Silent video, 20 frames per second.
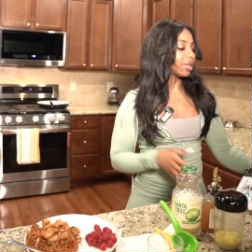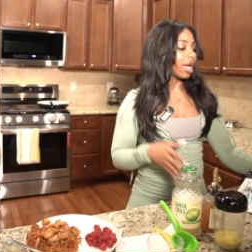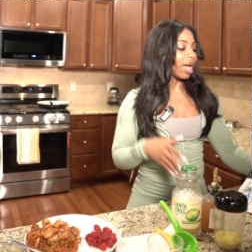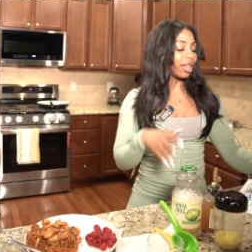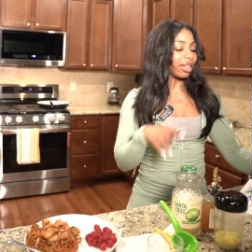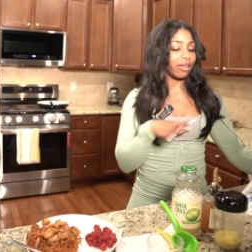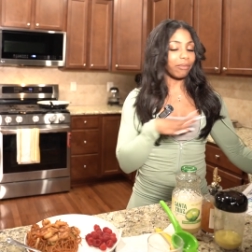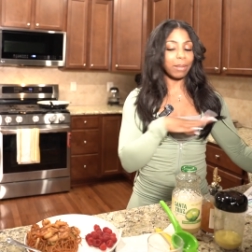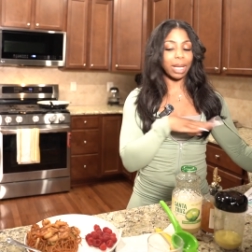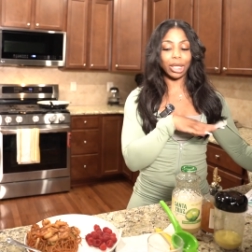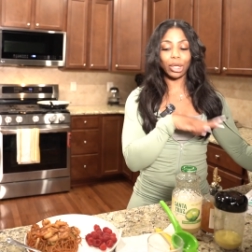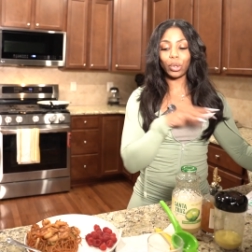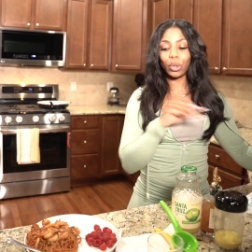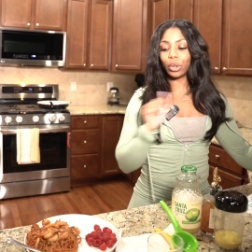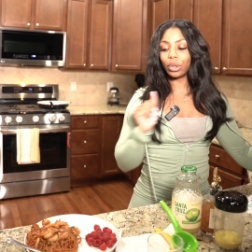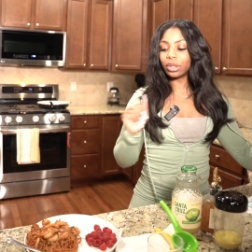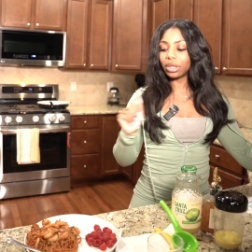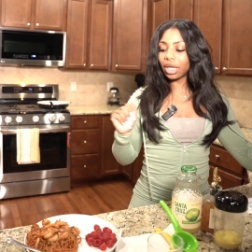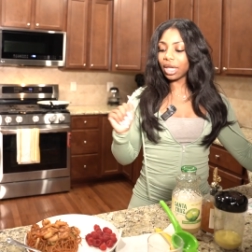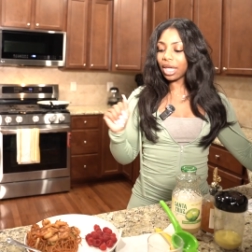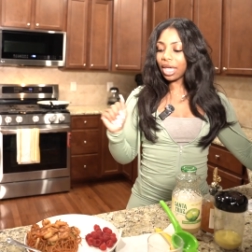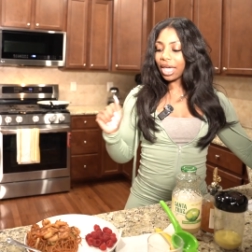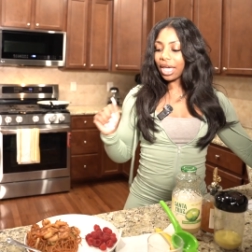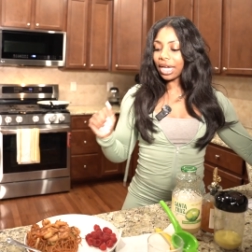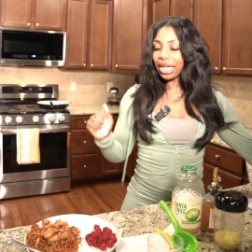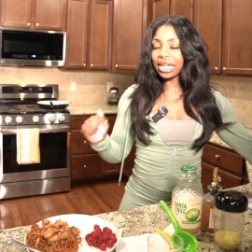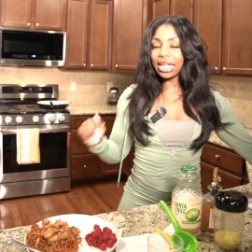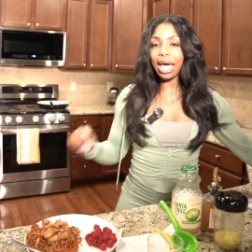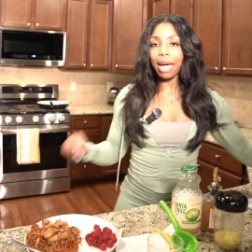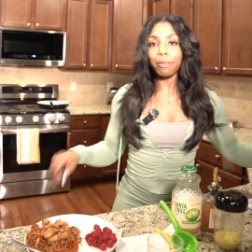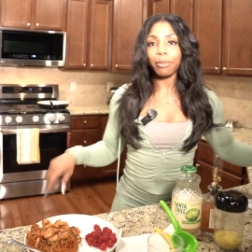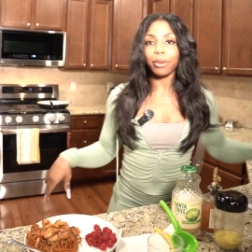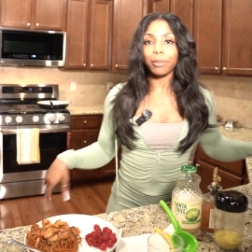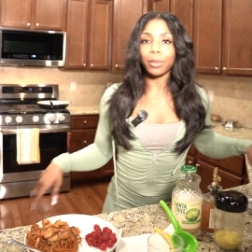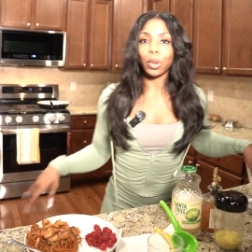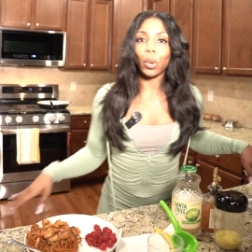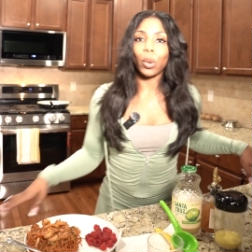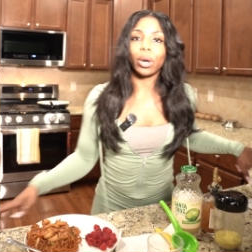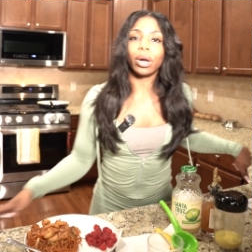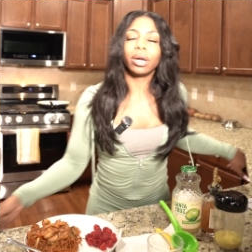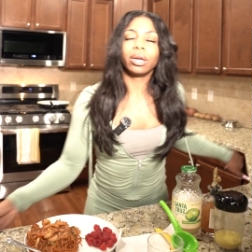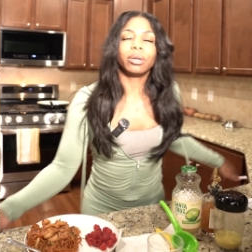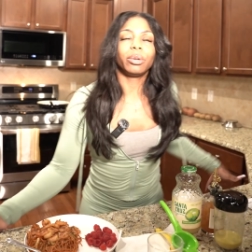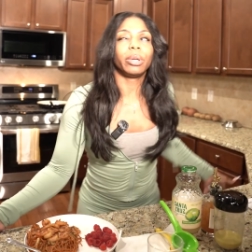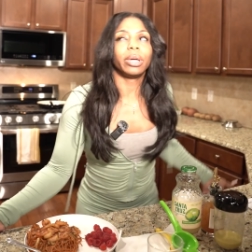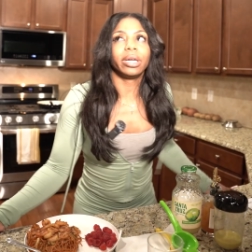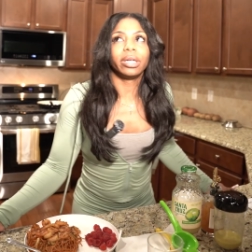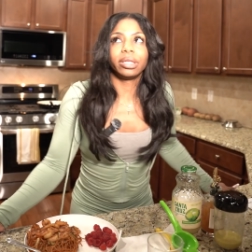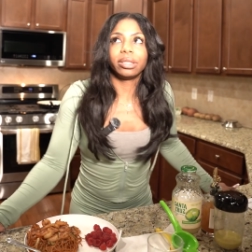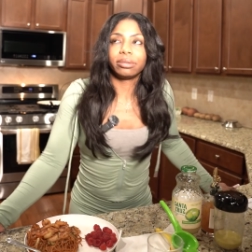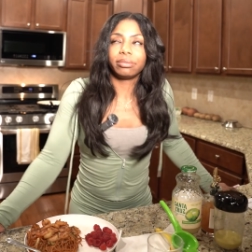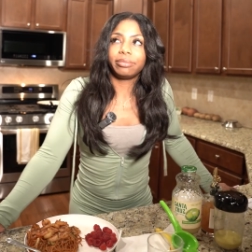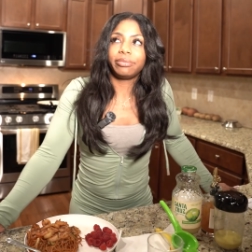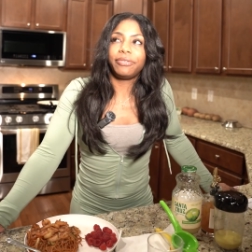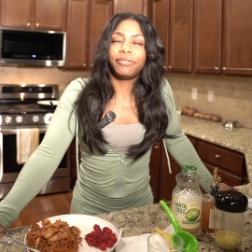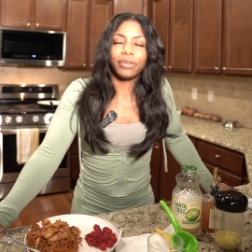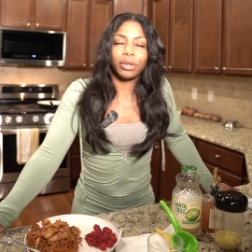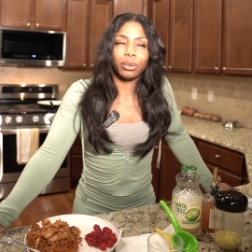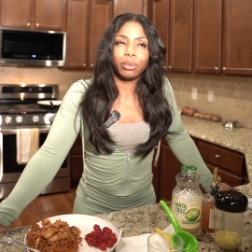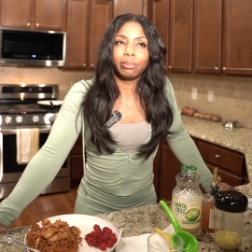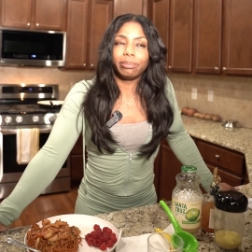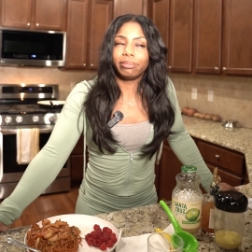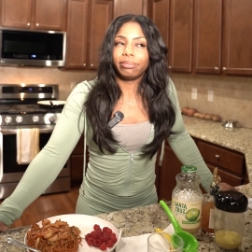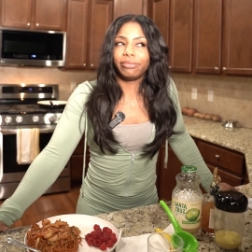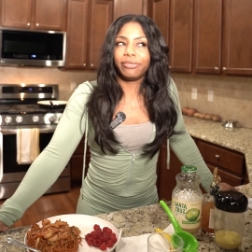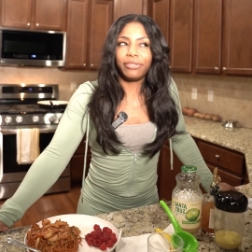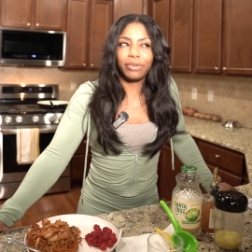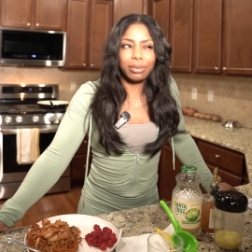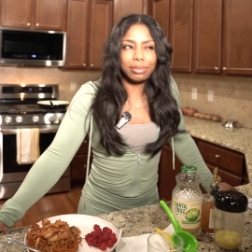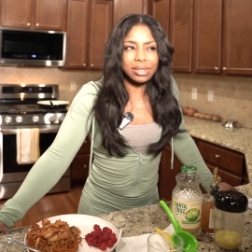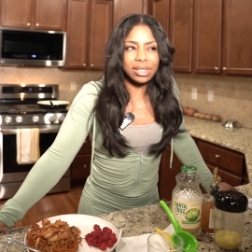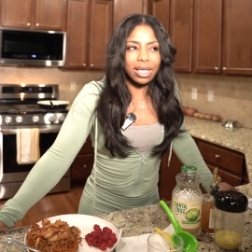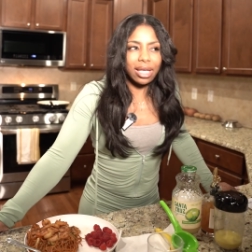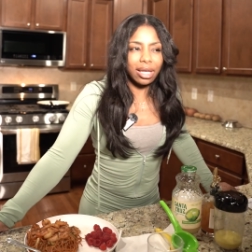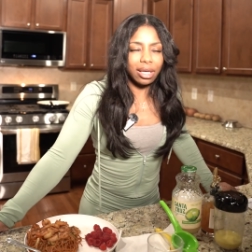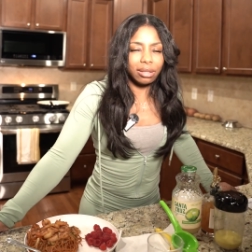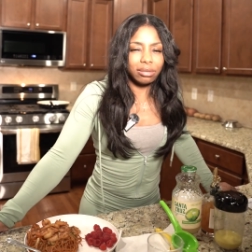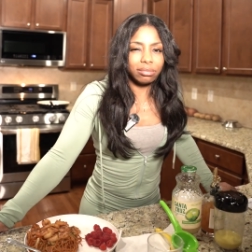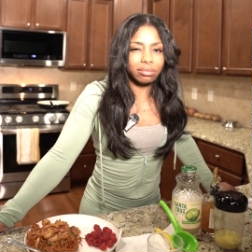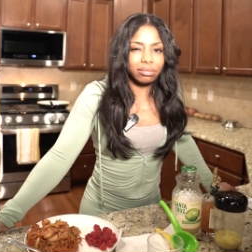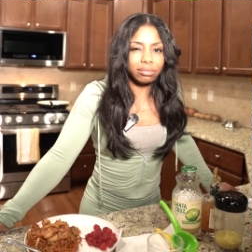I love my little clapperboard or film slate.